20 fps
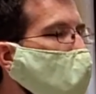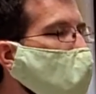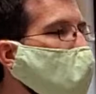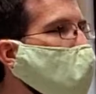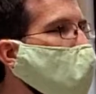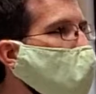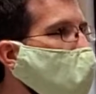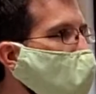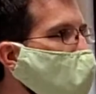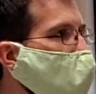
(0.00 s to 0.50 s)

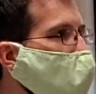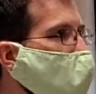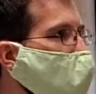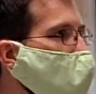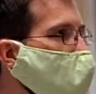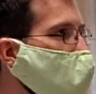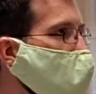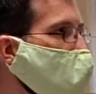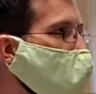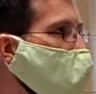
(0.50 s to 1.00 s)

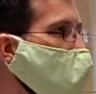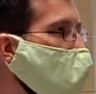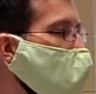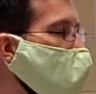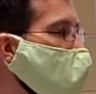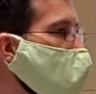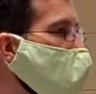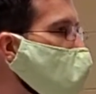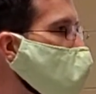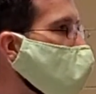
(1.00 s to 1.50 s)
equivalent that
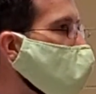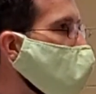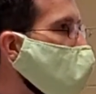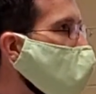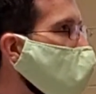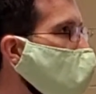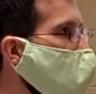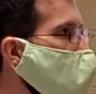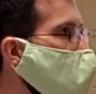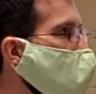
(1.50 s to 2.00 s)
in
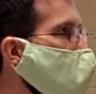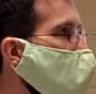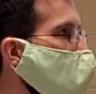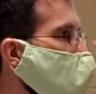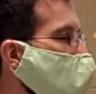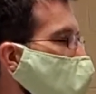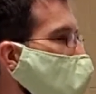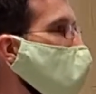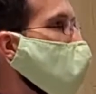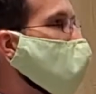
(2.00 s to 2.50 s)
Christianity we
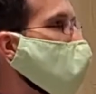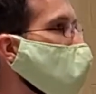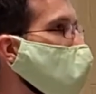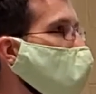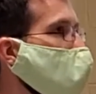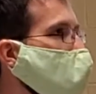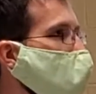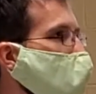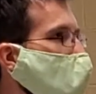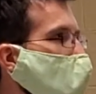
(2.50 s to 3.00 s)
have
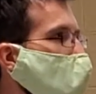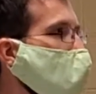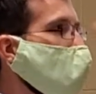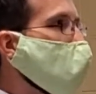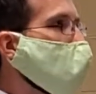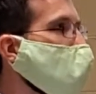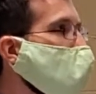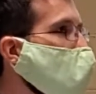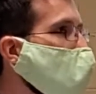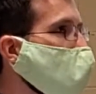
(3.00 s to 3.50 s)
Catholics
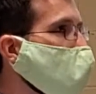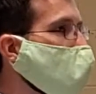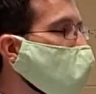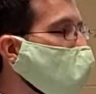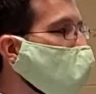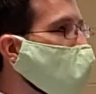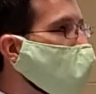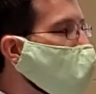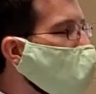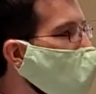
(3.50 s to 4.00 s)
and
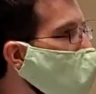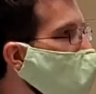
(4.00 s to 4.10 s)
Protestants,